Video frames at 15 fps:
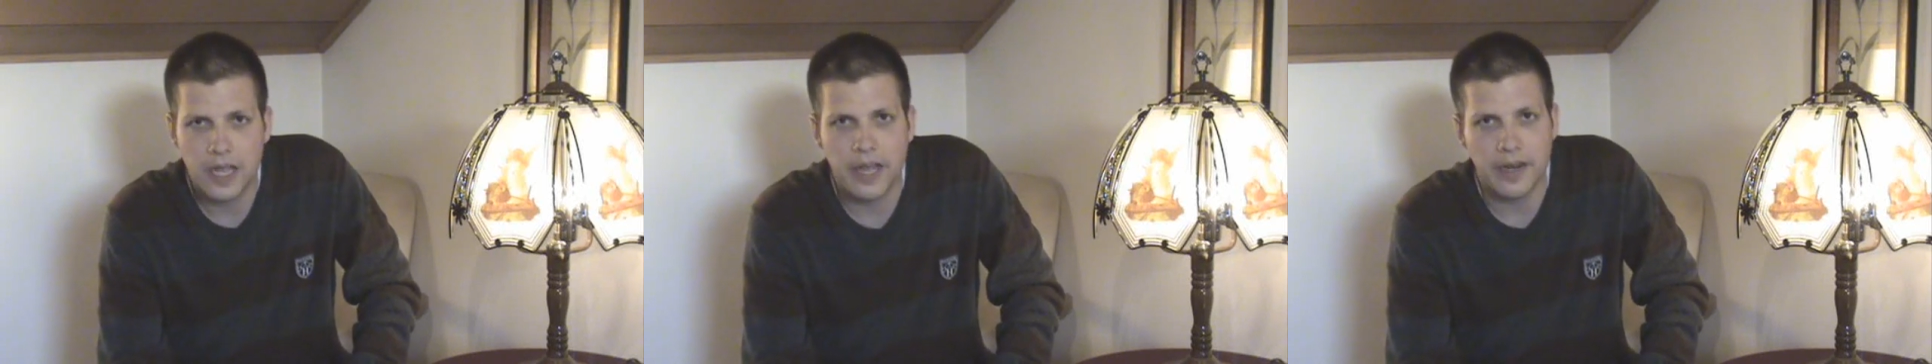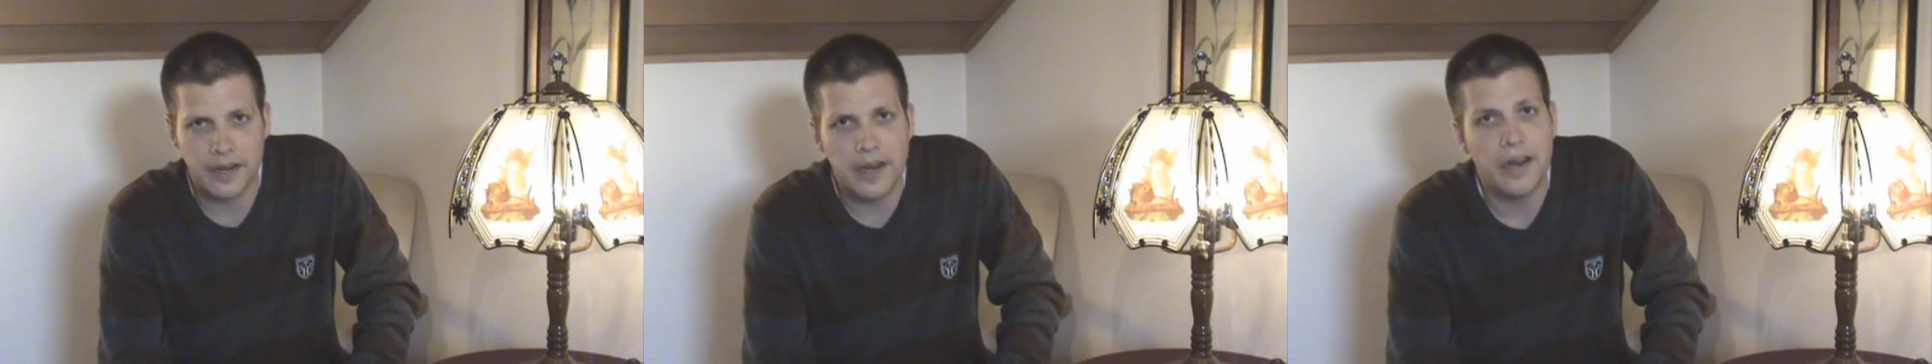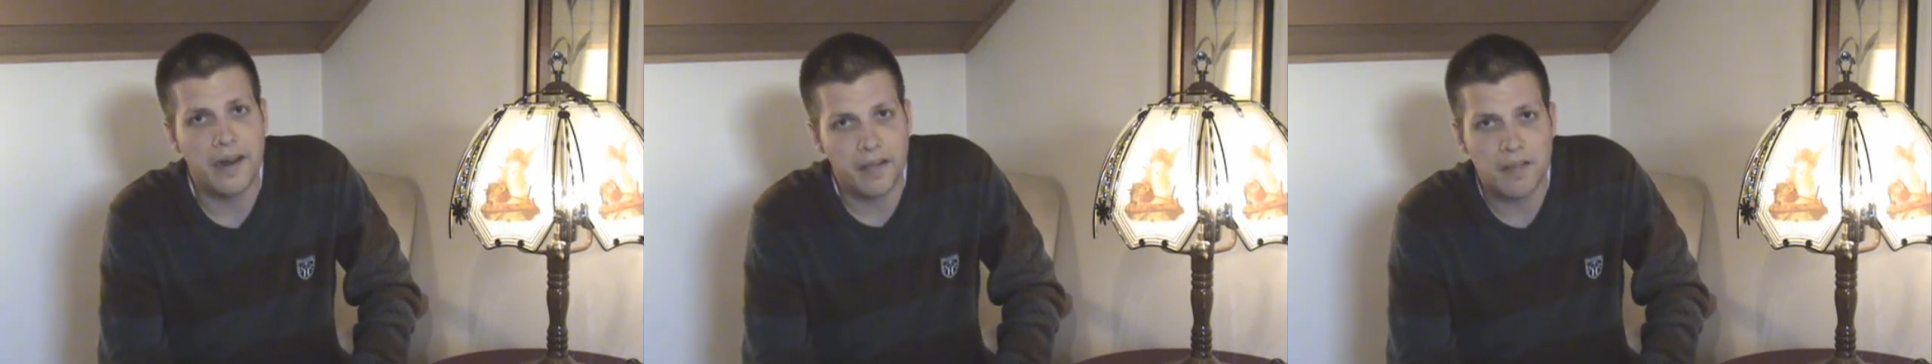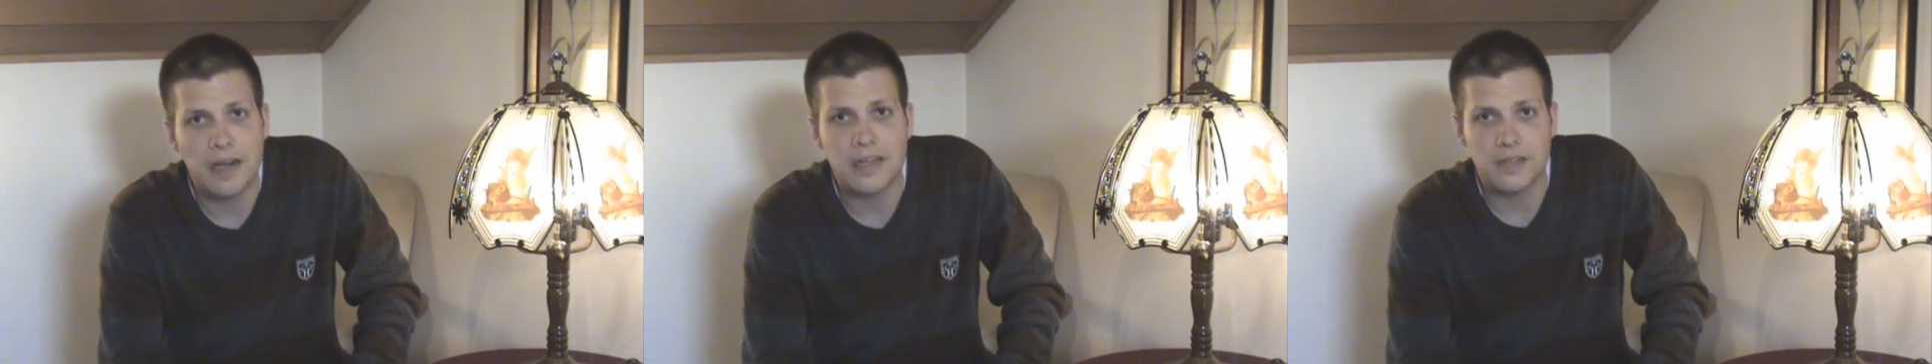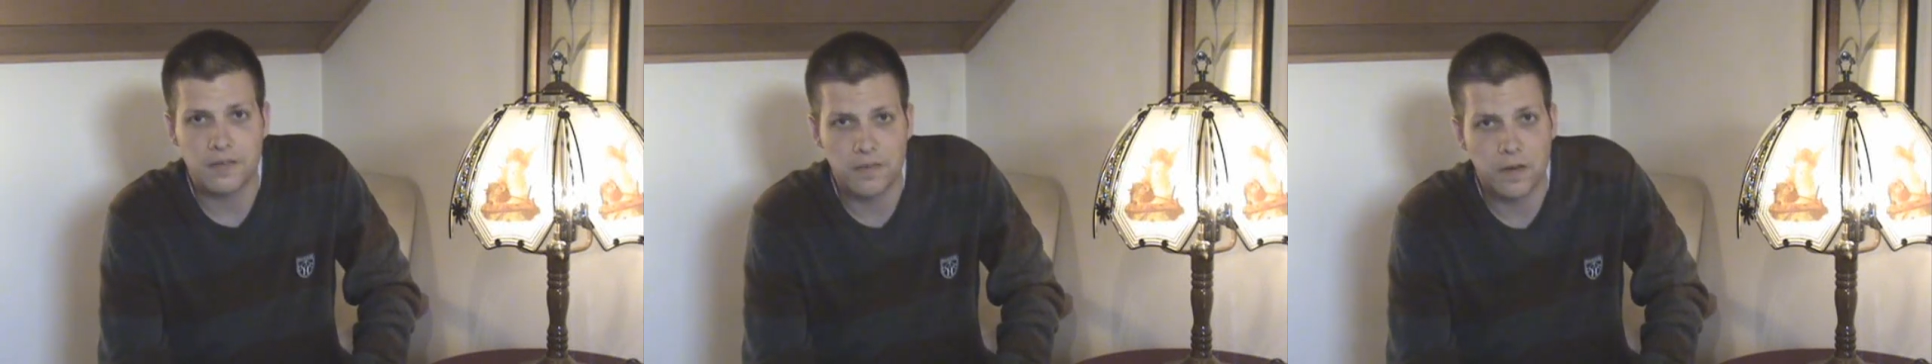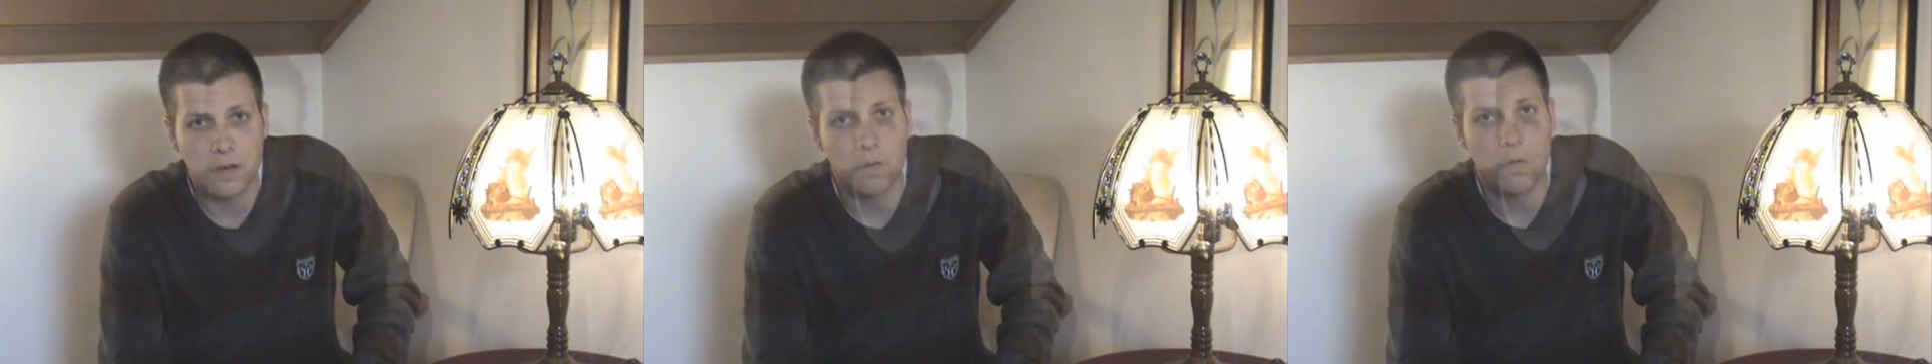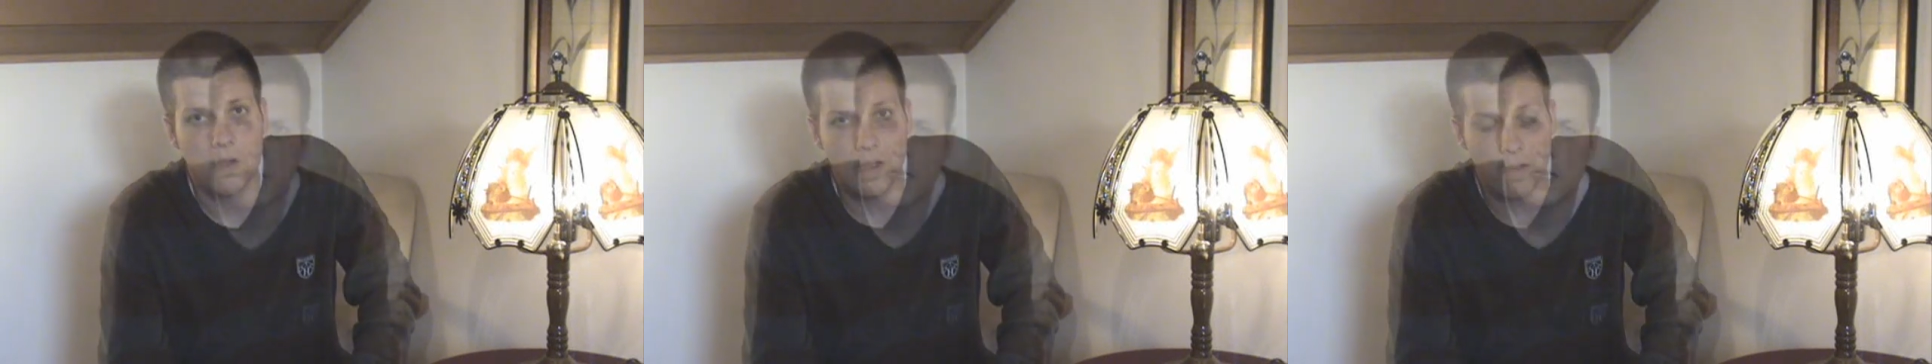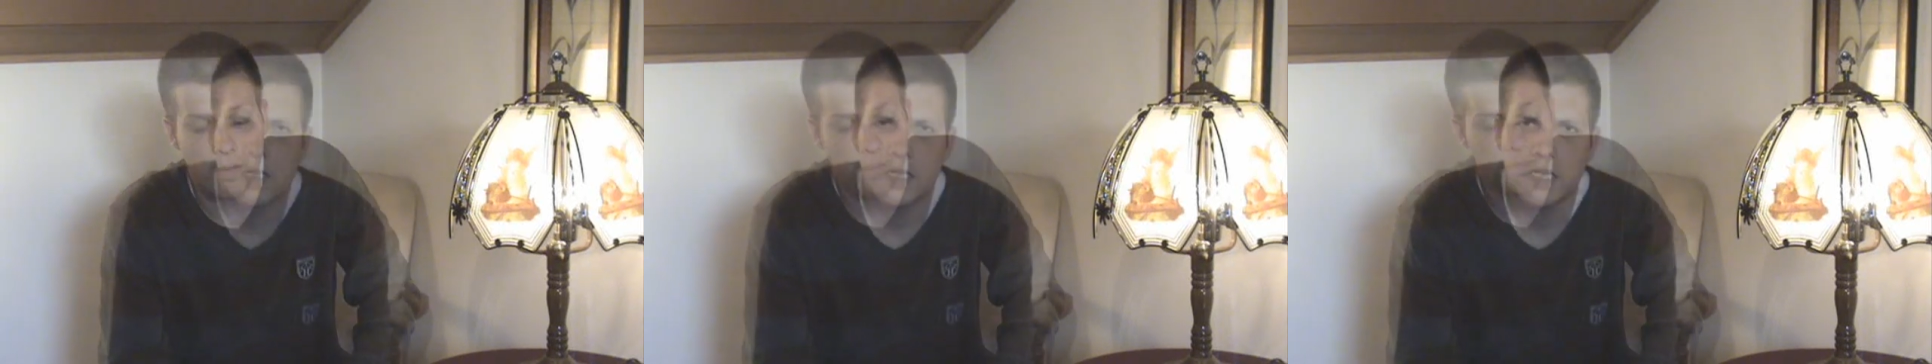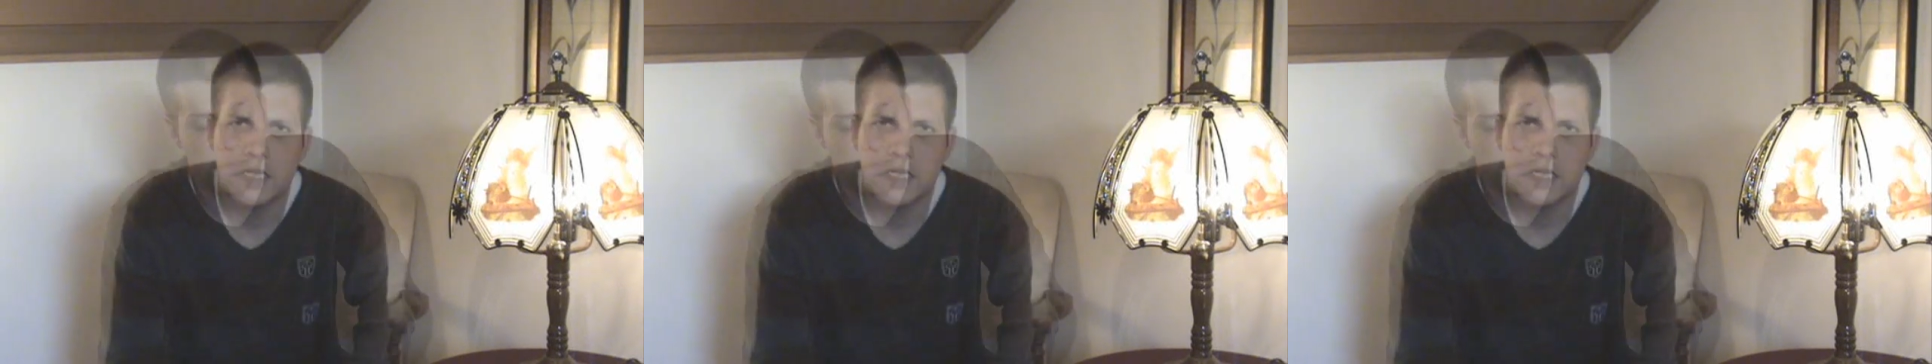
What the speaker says: it lasts for a while.